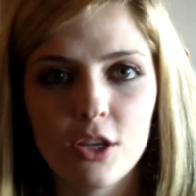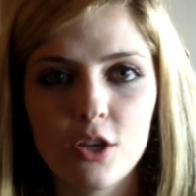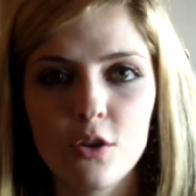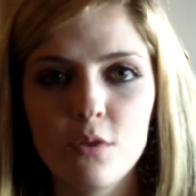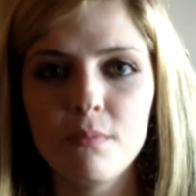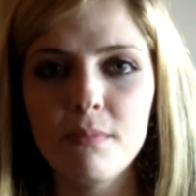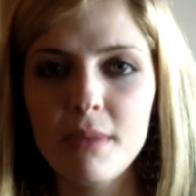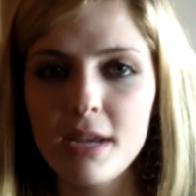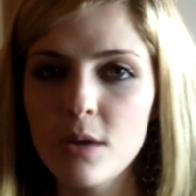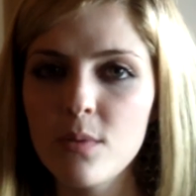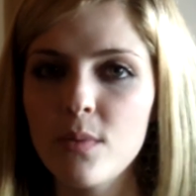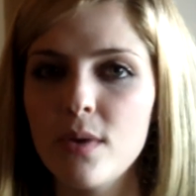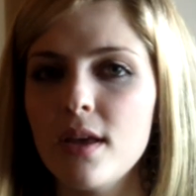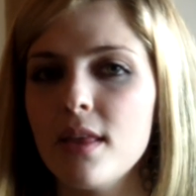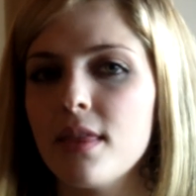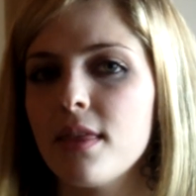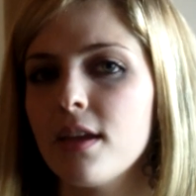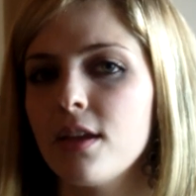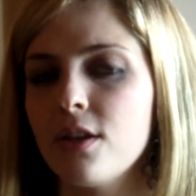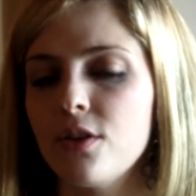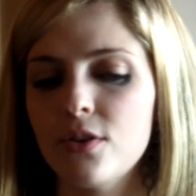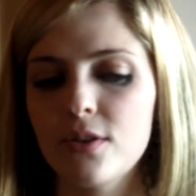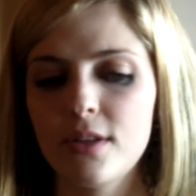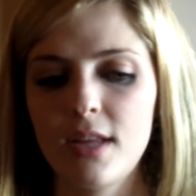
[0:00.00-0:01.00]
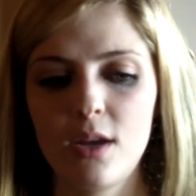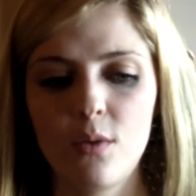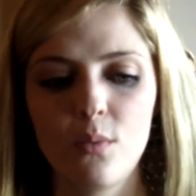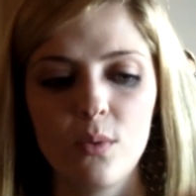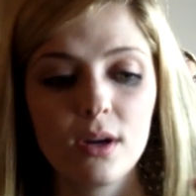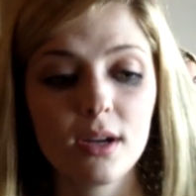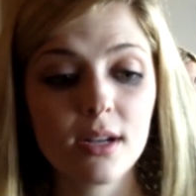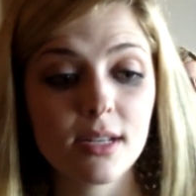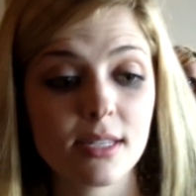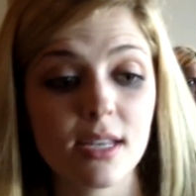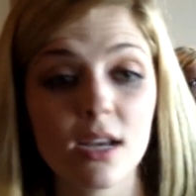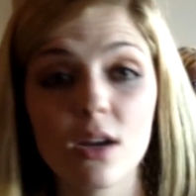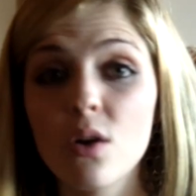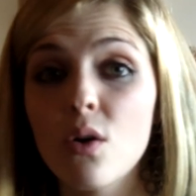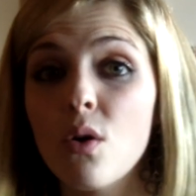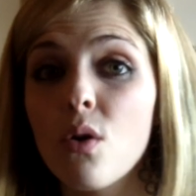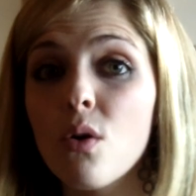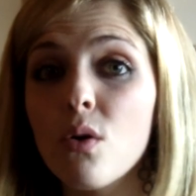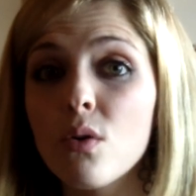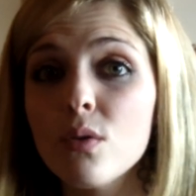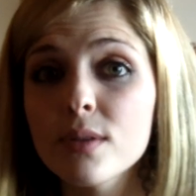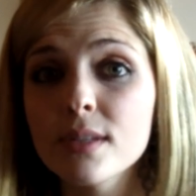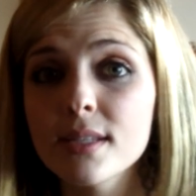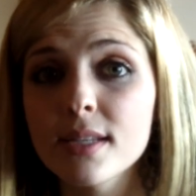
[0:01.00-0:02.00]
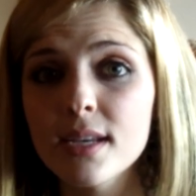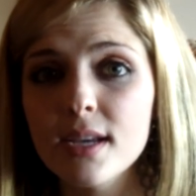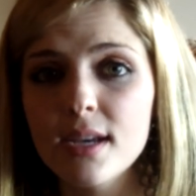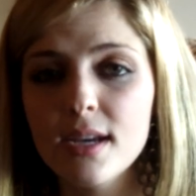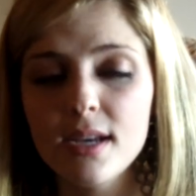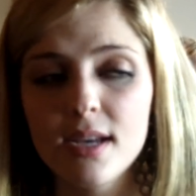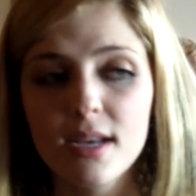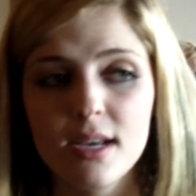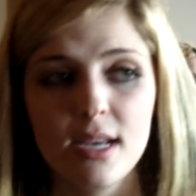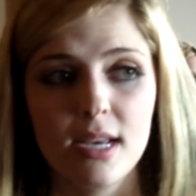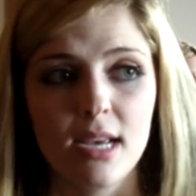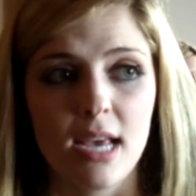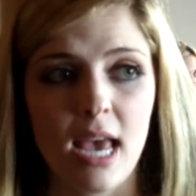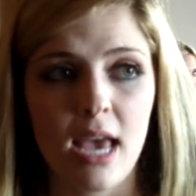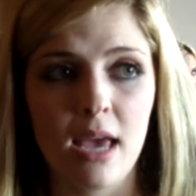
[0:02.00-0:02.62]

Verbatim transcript: that you meet with and you're like, we're gonna set goals mm-hmm.